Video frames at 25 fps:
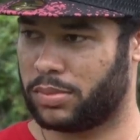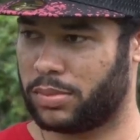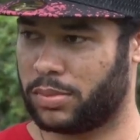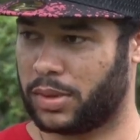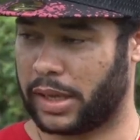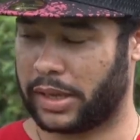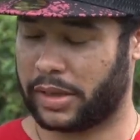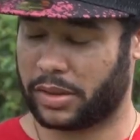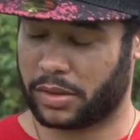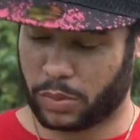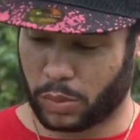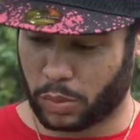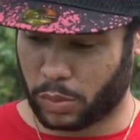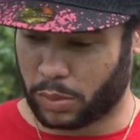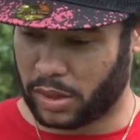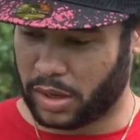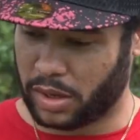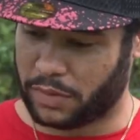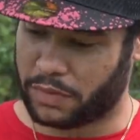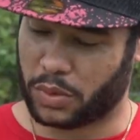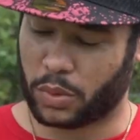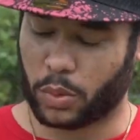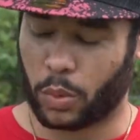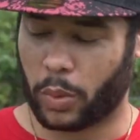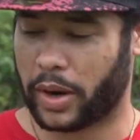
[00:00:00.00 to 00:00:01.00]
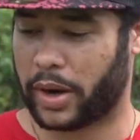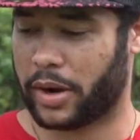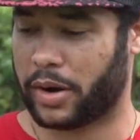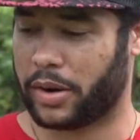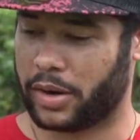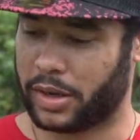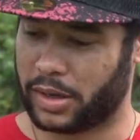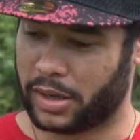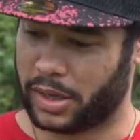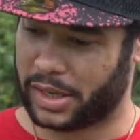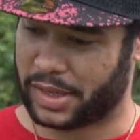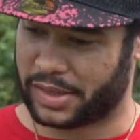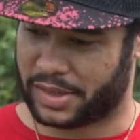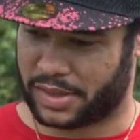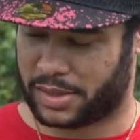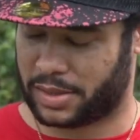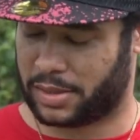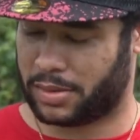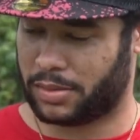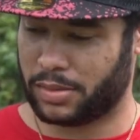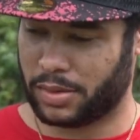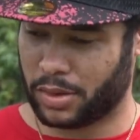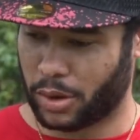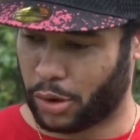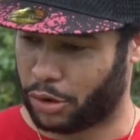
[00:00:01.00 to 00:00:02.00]
like even where it's
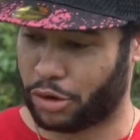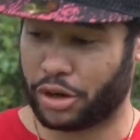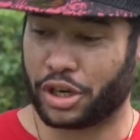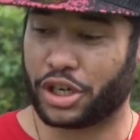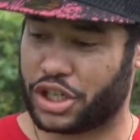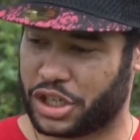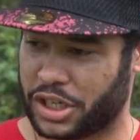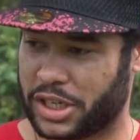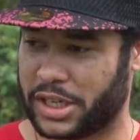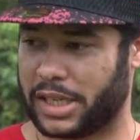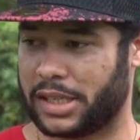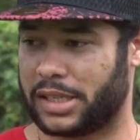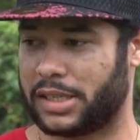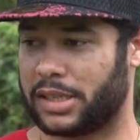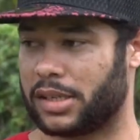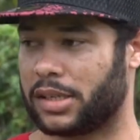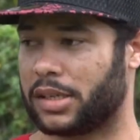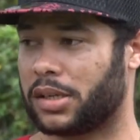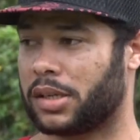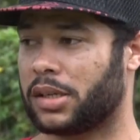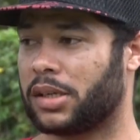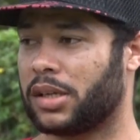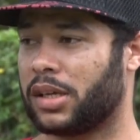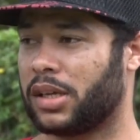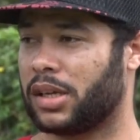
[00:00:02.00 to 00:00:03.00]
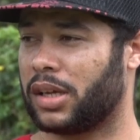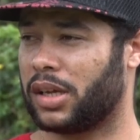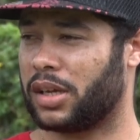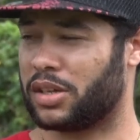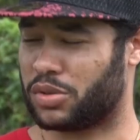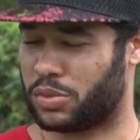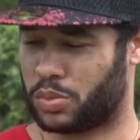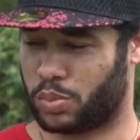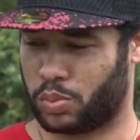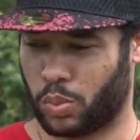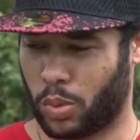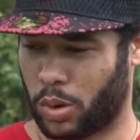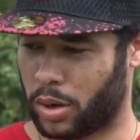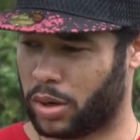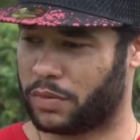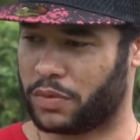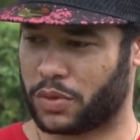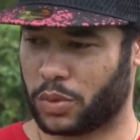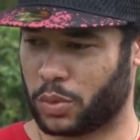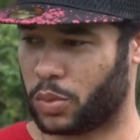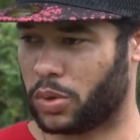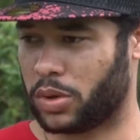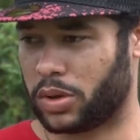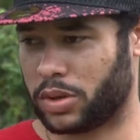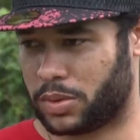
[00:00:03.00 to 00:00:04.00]
originated is one of
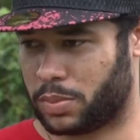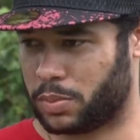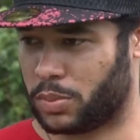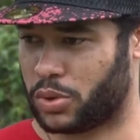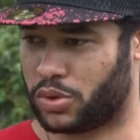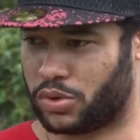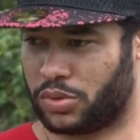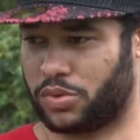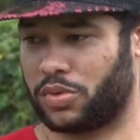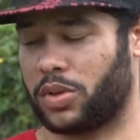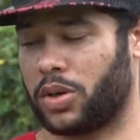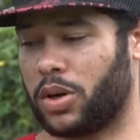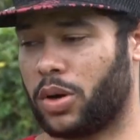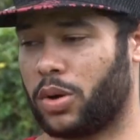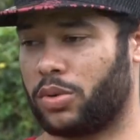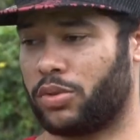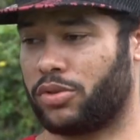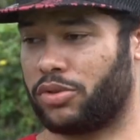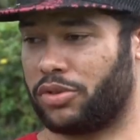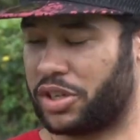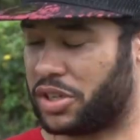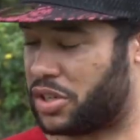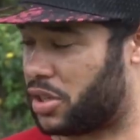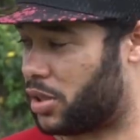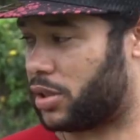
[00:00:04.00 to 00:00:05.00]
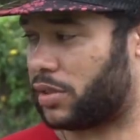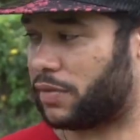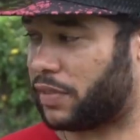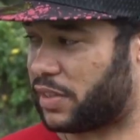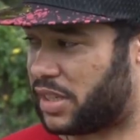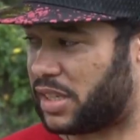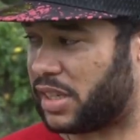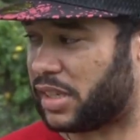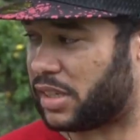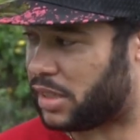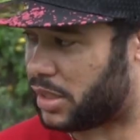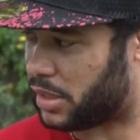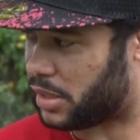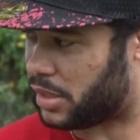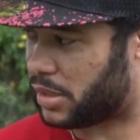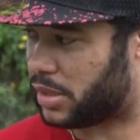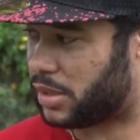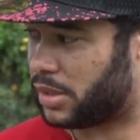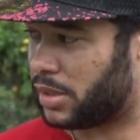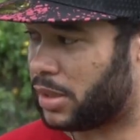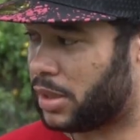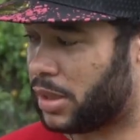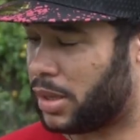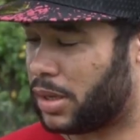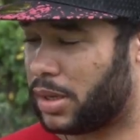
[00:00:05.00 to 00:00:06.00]
the world's most renowned research
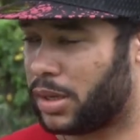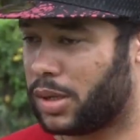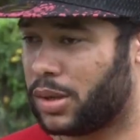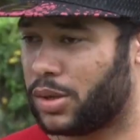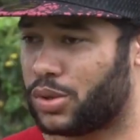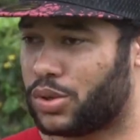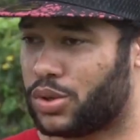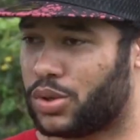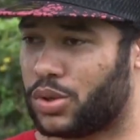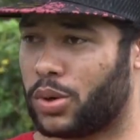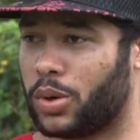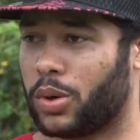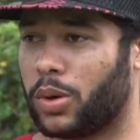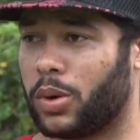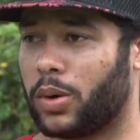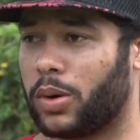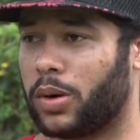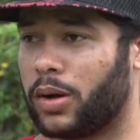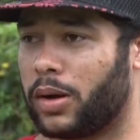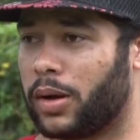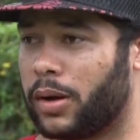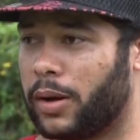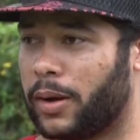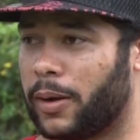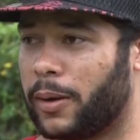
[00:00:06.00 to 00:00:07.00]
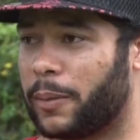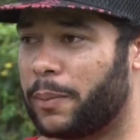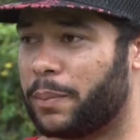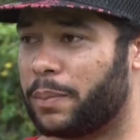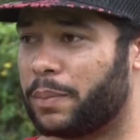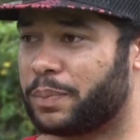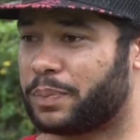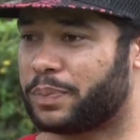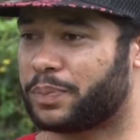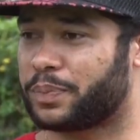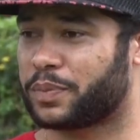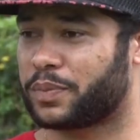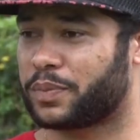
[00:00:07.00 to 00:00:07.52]
facilities. So um,